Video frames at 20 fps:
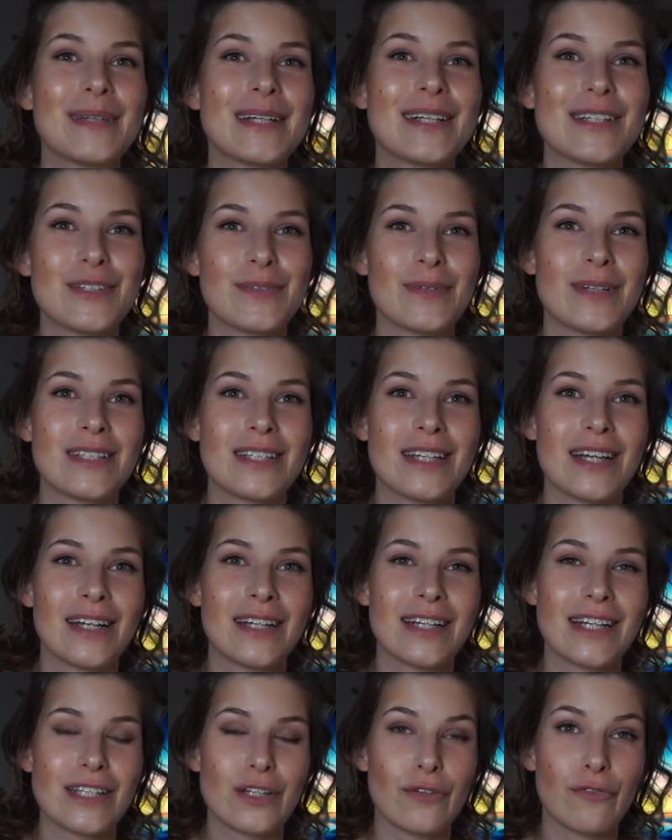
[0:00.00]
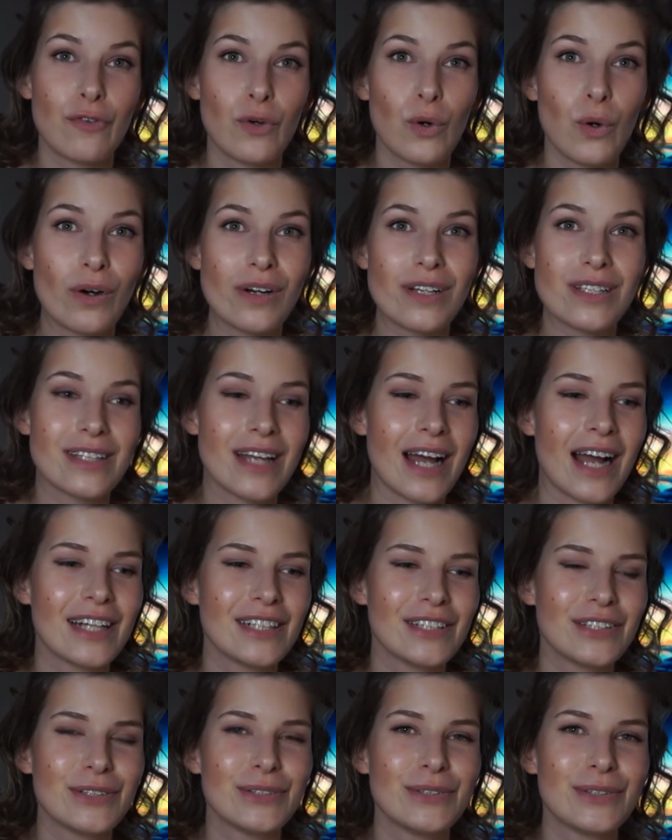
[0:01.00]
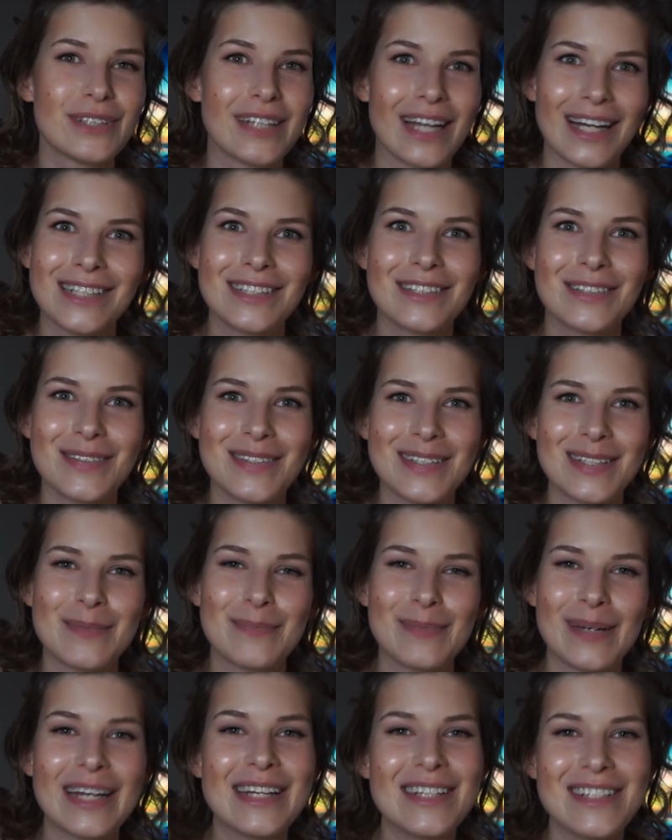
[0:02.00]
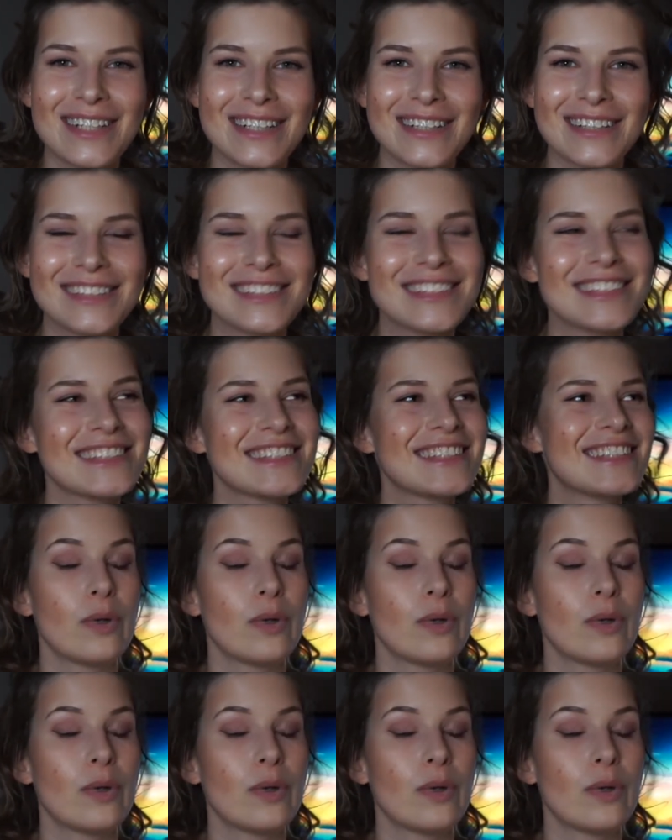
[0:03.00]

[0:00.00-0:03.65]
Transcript: biggest reason is, of course, that you get to see patients.